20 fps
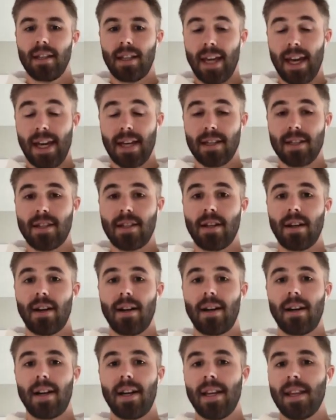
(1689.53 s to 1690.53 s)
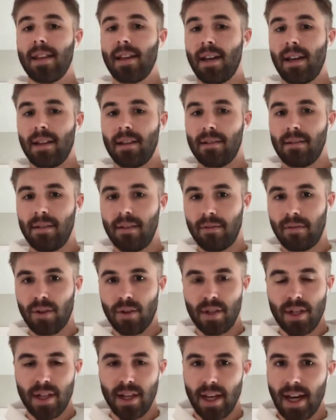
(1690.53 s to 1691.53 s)
cancer, and then of
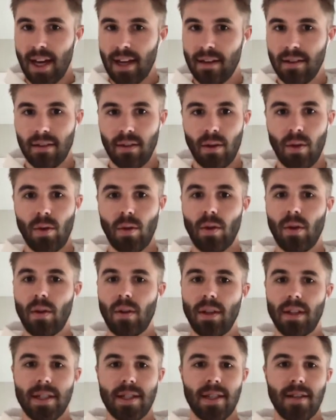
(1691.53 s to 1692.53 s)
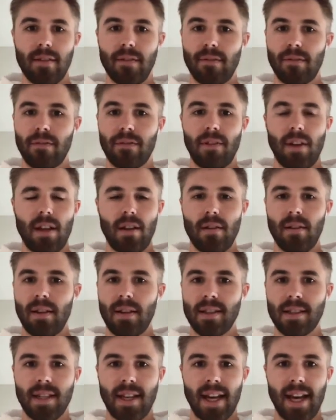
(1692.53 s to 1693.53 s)
course you got a whole list of other
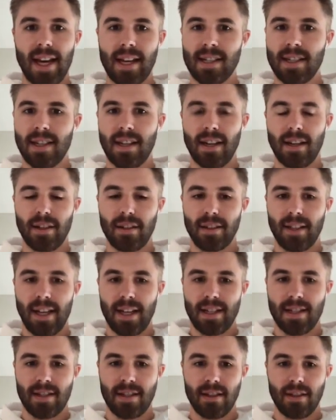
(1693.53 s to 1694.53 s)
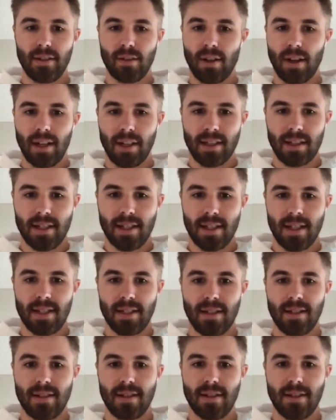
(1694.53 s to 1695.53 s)
things like accidental deaths and chronic
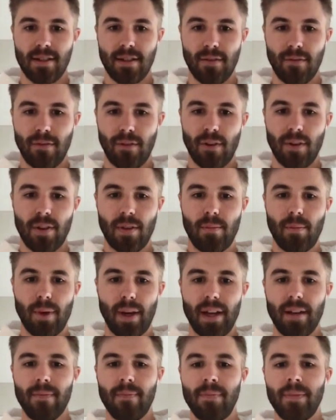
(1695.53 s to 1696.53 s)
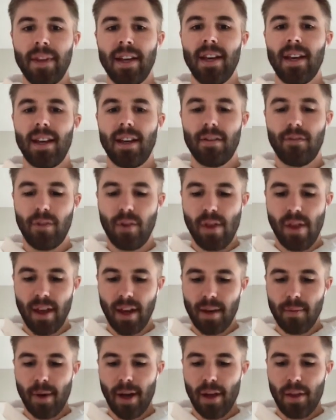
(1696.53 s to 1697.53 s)
disease and so forth. But if we
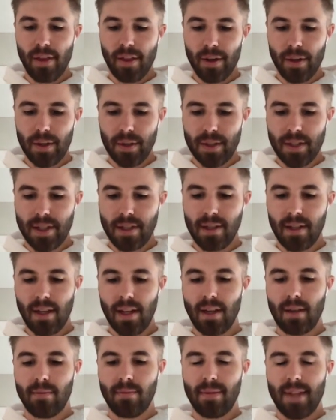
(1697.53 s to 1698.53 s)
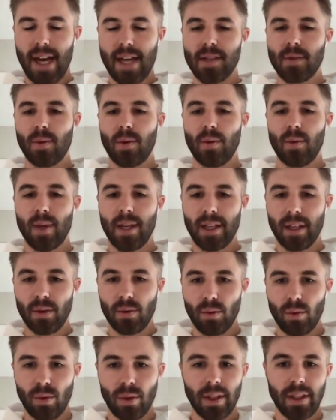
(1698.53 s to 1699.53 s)
think about those, that's where we can
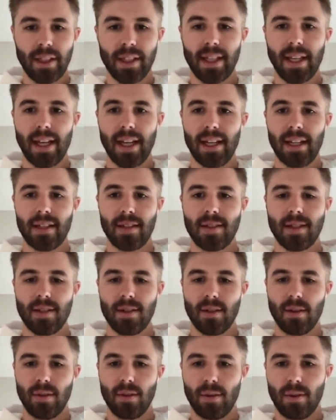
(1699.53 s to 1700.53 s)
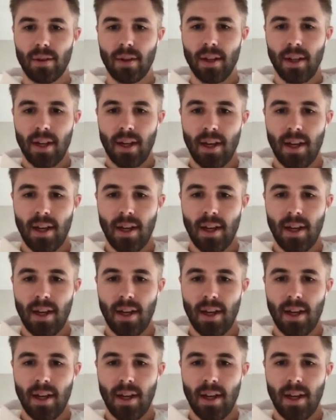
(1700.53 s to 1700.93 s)
really get into